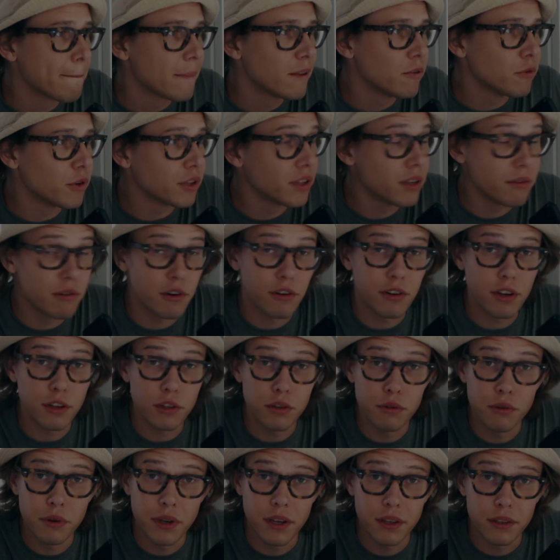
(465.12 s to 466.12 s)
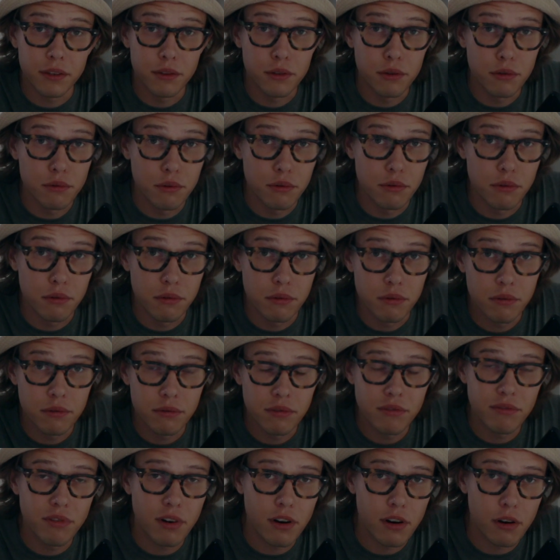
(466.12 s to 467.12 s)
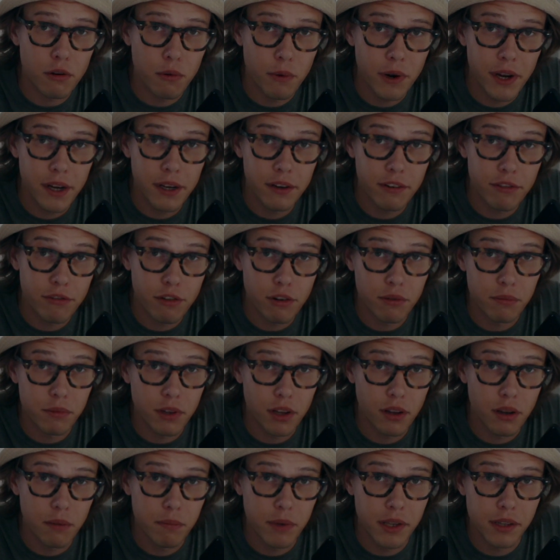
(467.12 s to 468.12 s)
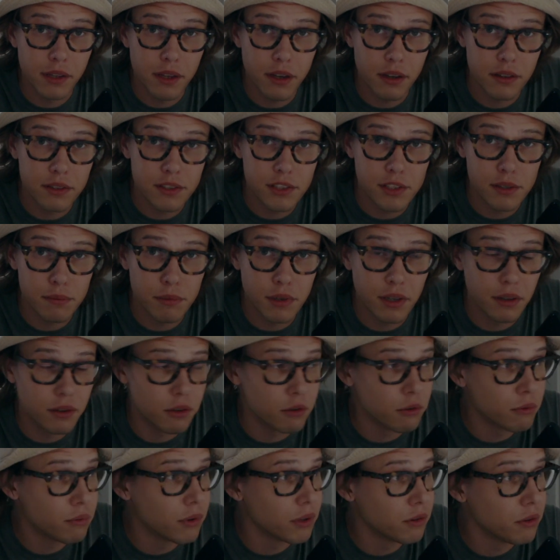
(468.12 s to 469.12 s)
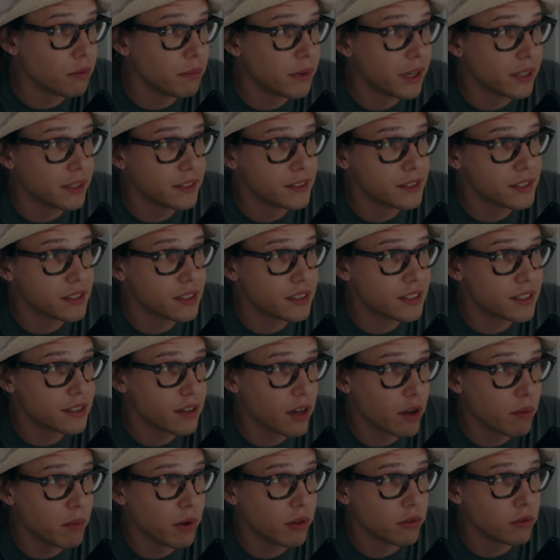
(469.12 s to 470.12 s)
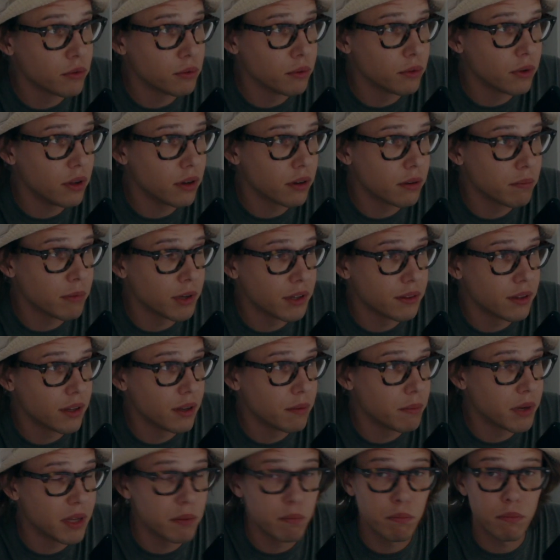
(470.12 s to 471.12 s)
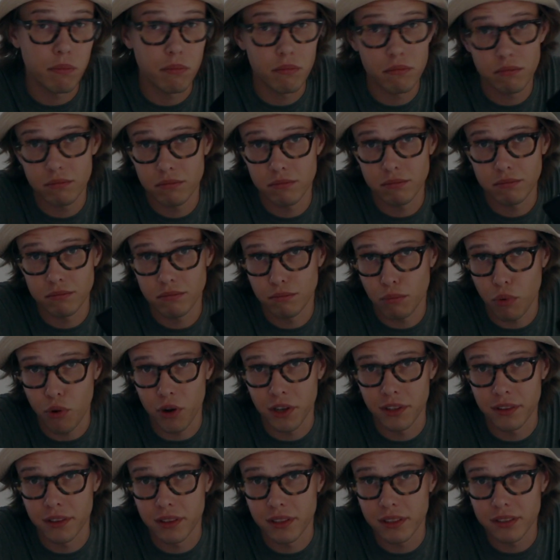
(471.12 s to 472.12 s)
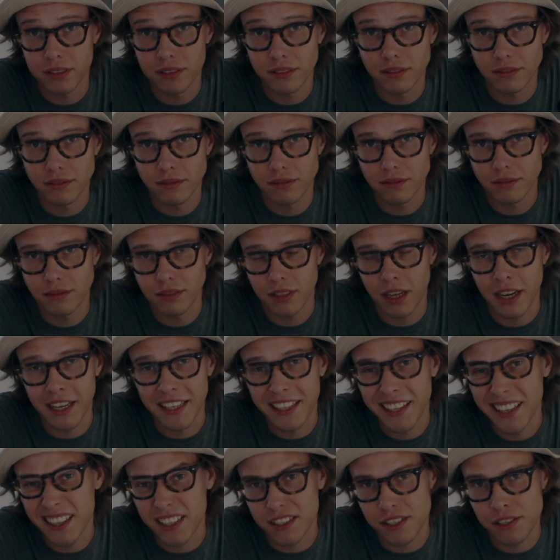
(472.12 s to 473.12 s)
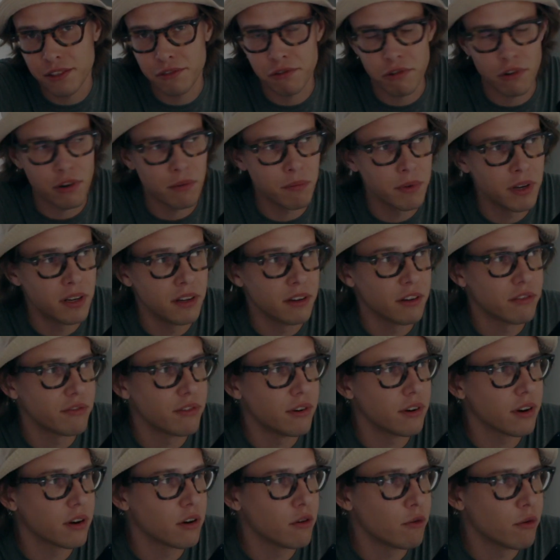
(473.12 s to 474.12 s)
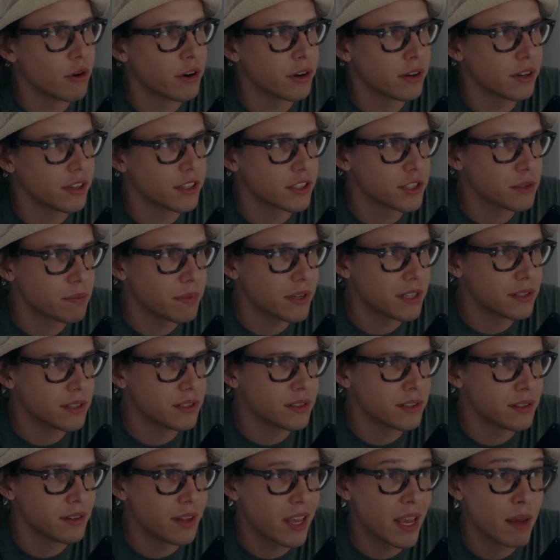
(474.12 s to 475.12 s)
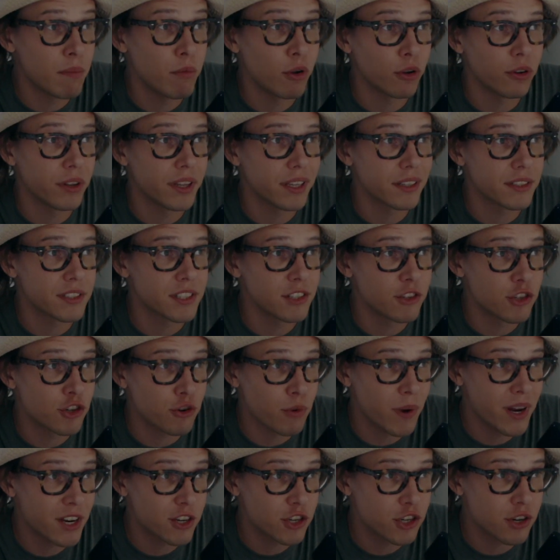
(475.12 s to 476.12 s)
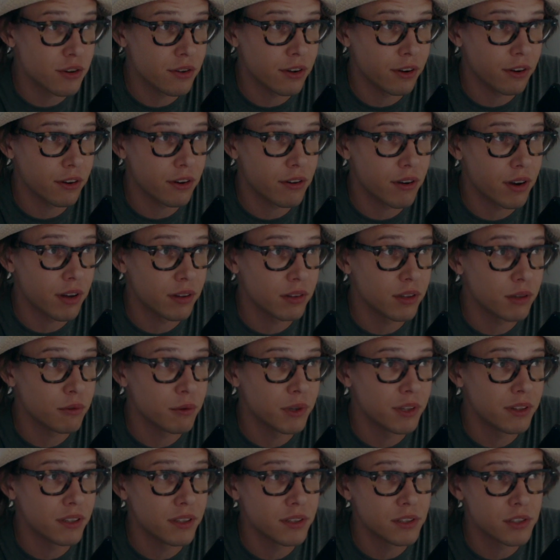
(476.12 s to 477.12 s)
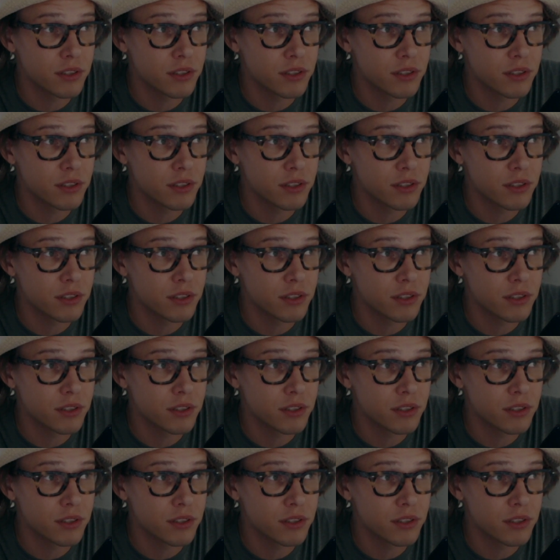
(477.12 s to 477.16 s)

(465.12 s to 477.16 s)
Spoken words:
Whatever, not to get too far away from the main concept, I don't want to make this segment too long, but the main point, I guess, for me of a co-working space is enabling situational creativity.